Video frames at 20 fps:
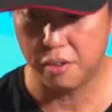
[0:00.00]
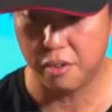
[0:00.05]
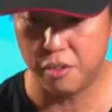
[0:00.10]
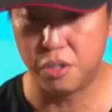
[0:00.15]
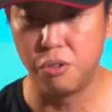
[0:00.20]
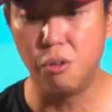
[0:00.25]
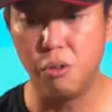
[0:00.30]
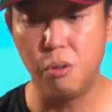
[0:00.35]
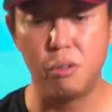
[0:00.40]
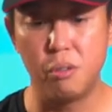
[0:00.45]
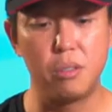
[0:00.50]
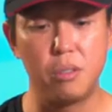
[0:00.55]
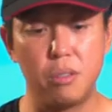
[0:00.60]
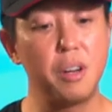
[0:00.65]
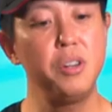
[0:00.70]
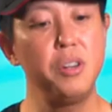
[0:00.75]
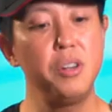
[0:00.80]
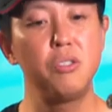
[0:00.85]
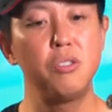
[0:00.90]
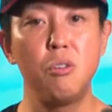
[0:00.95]
there is no
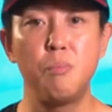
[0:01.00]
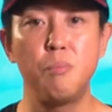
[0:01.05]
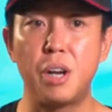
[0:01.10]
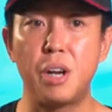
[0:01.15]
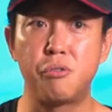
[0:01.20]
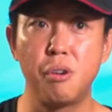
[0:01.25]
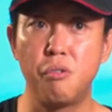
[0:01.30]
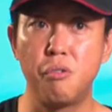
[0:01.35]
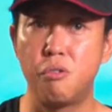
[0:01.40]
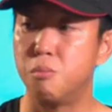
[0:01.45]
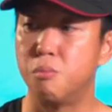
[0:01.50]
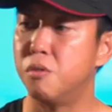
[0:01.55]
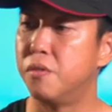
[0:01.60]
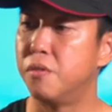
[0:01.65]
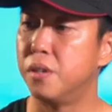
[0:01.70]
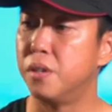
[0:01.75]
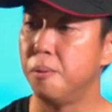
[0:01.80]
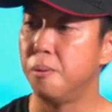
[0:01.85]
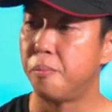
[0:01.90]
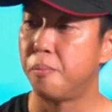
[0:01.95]
battery
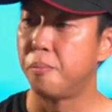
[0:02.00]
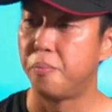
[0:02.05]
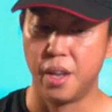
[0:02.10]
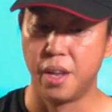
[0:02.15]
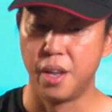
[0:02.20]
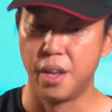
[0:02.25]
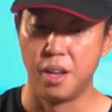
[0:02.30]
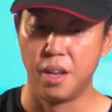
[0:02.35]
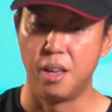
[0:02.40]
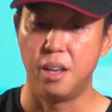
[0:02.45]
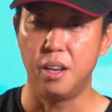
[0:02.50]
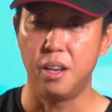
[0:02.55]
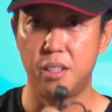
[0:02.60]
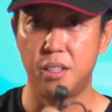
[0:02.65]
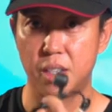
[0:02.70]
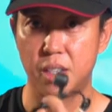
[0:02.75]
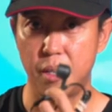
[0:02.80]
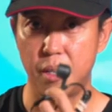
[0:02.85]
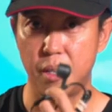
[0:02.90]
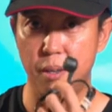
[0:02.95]
removal.
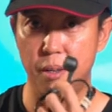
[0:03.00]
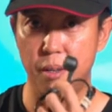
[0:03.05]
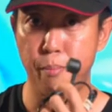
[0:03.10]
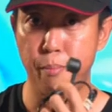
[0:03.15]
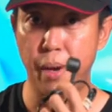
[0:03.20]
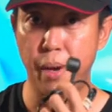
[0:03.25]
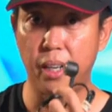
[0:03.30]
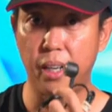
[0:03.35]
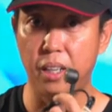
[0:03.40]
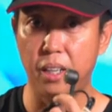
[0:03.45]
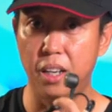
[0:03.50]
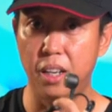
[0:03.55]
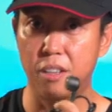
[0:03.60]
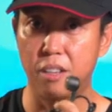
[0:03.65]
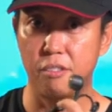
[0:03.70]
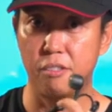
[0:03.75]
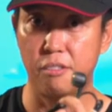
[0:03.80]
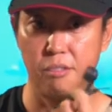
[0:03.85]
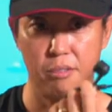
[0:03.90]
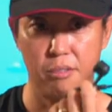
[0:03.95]
It's a
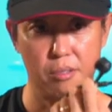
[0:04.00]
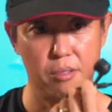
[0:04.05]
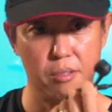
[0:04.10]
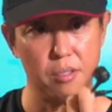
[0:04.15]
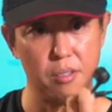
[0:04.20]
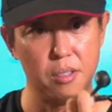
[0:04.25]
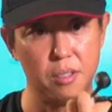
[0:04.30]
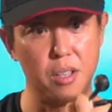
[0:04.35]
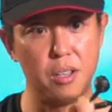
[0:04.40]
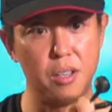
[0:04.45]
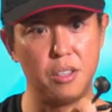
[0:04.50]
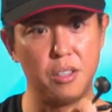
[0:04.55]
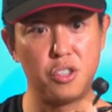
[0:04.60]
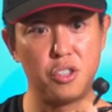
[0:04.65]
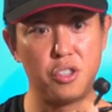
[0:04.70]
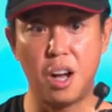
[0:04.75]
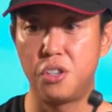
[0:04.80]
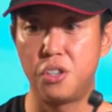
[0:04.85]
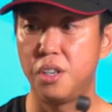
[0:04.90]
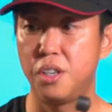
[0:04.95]
magnetic
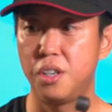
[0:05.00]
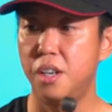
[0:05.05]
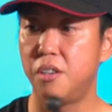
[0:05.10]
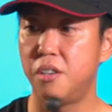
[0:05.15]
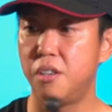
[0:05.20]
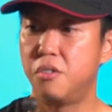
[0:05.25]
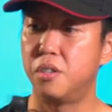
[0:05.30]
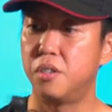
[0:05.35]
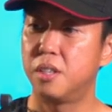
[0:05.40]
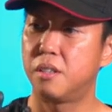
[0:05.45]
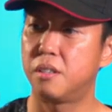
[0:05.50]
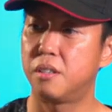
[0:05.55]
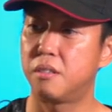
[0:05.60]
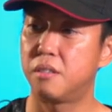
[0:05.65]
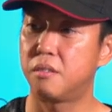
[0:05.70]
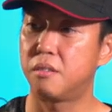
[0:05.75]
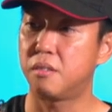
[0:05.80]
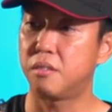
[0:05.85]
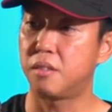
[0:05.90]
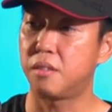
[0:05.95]
charger here. You
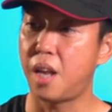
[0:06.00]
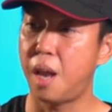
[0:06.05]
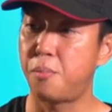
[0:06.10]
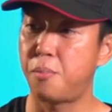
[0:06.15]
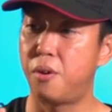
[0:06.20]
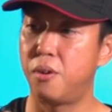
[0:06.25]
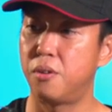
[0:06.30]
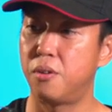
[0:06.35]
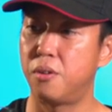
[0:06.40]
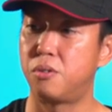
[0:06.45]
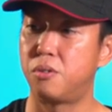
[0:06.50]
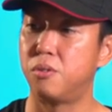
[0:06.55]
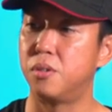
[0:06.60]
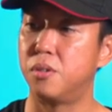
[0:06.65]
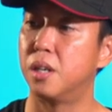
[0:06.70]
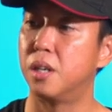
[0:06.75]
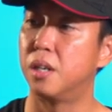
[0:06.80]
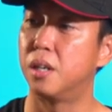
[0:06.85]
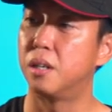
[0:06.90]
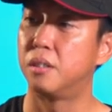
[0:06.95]
just tap onto
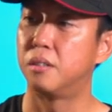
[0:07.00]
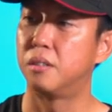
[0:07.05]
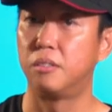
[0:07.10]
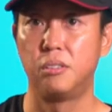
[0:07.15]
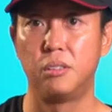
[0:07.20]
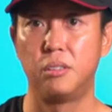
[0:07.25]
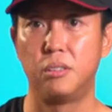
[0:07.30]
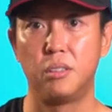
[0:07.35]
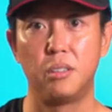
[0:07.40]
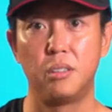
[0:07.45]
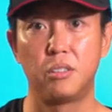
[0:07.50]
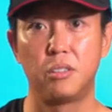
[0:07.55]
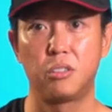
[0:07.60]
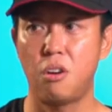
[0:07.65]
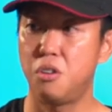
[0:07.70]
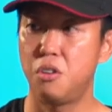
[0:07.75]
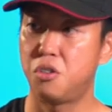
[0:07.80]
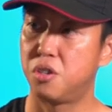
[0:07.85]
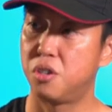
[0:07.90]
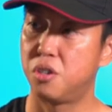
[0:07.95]
the
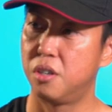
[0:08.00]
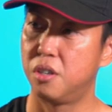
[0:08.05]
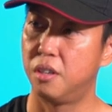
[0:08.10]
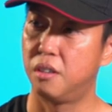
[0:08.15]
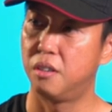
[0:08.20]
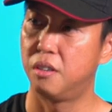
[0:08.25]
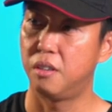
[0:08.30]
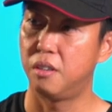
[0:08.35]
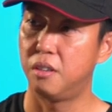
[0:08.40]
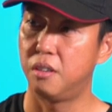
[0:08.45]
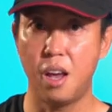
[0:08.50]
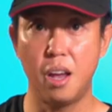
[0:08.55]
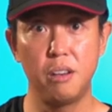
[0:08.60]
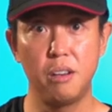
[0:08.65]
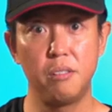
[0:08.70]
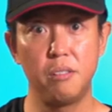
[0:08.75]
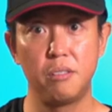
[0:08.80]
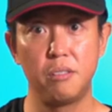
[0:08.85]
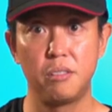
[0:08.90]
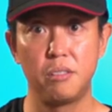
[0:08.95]
torch
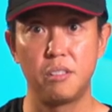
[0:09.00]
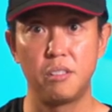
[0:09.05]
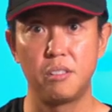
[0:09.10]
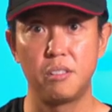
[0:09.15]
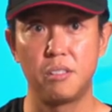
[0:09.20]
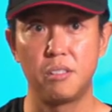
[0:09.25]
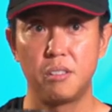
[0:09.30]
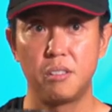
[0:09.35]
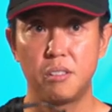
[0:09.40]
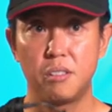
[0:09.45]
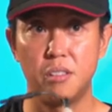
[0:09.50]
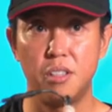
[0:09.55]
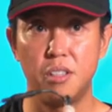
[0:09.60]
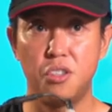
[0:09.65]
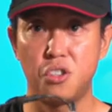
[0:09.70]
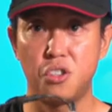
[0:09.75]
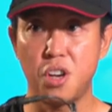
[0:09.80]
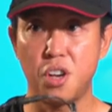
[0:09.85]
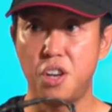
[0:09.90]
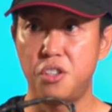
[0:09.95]
and
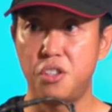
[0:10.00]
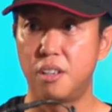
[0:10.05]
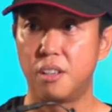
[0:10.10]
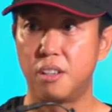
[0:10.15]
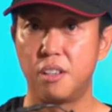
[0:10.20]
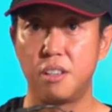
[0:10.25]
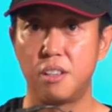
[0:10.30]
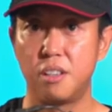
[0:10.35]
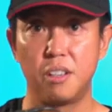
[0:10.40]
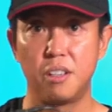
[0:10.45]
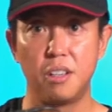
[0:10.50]
it's charging.